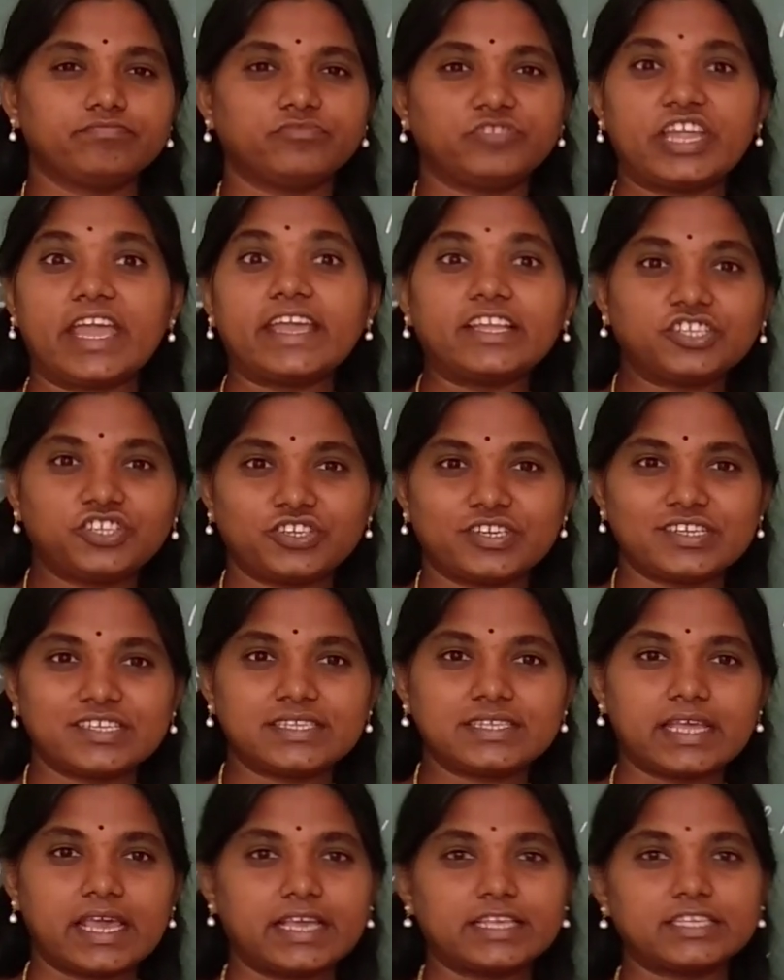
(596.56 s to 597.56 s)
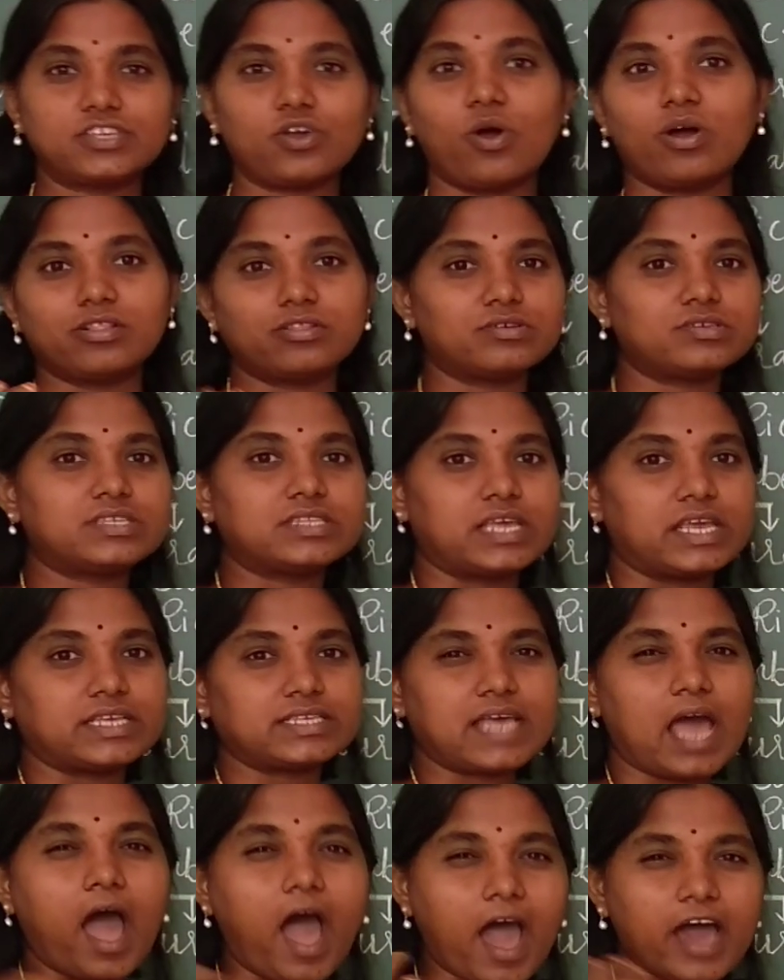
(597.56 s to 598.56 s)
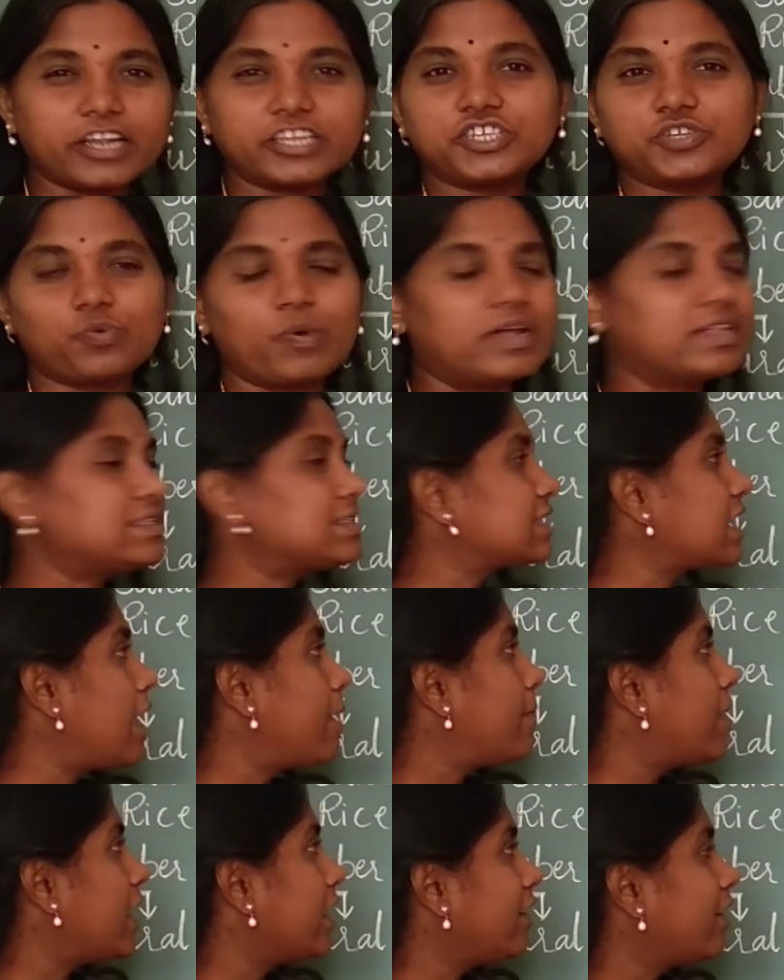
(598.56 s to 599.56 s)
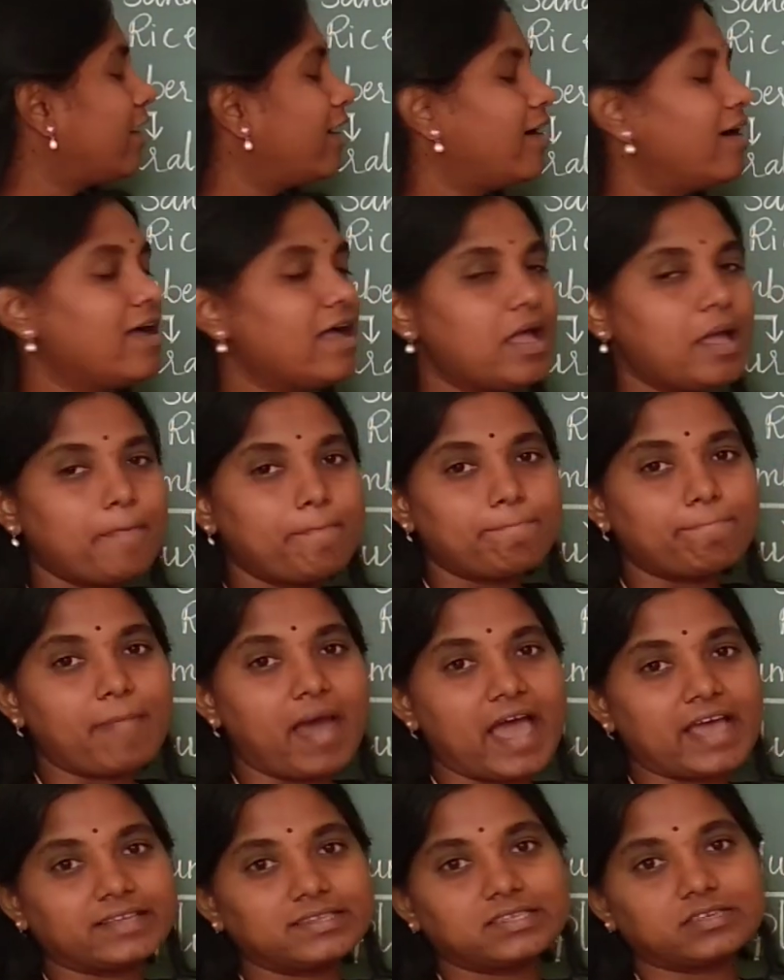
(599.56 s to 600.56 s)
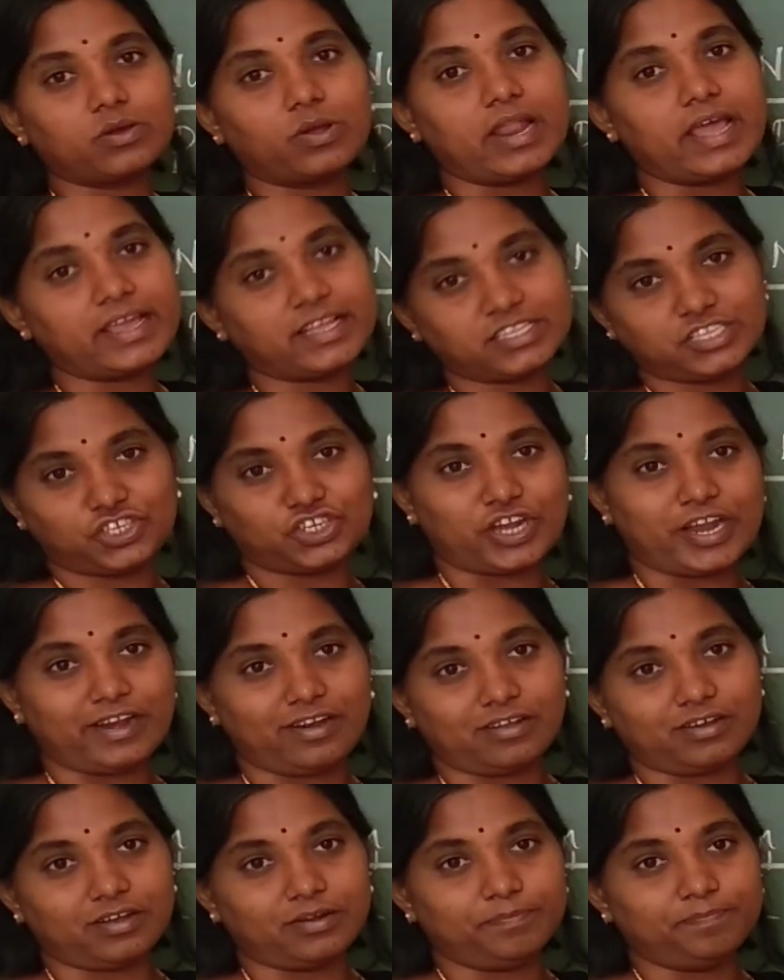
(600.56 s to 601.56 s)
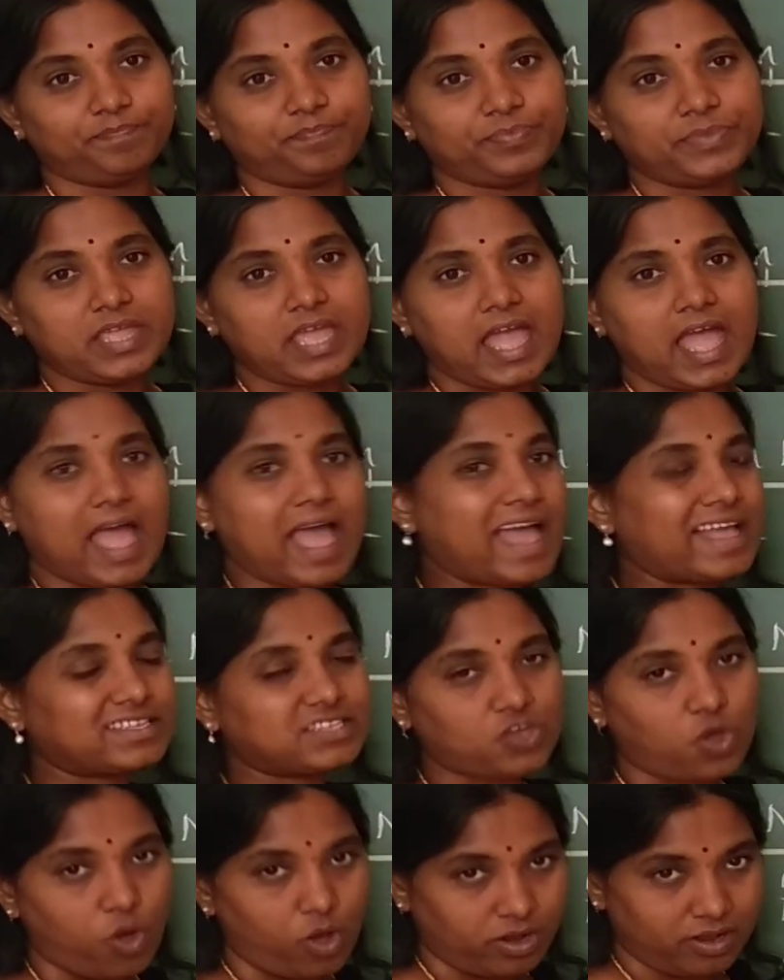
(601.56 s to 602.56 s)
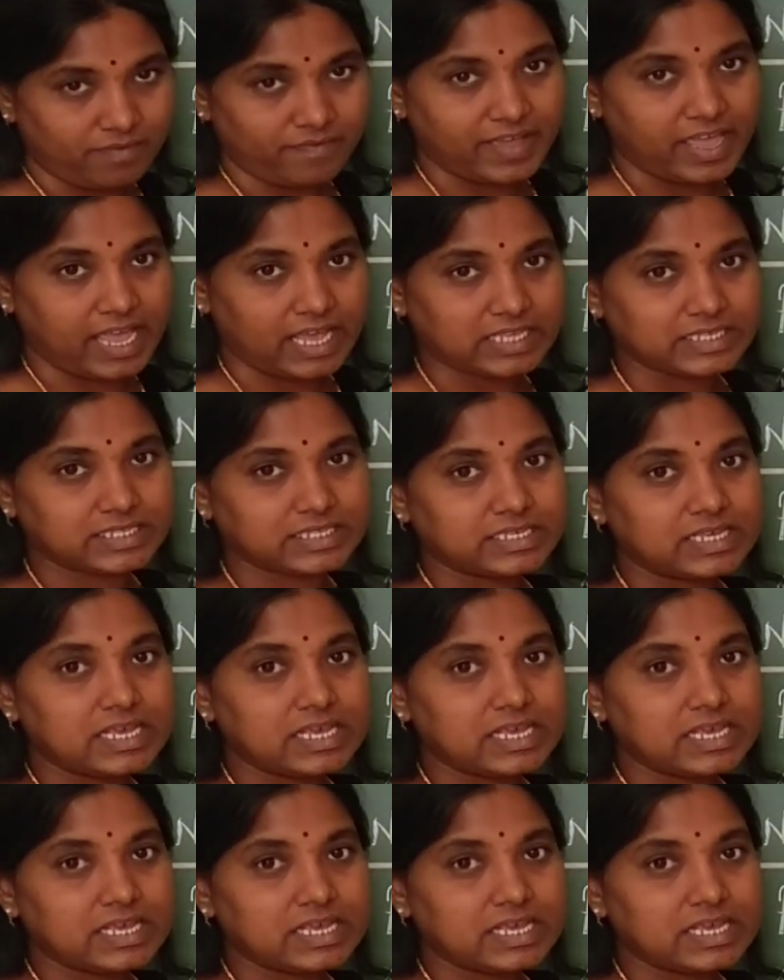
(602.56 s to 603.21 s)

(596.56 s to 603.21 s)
dangerous things, all those things, harsh ones come under masculine gender. As always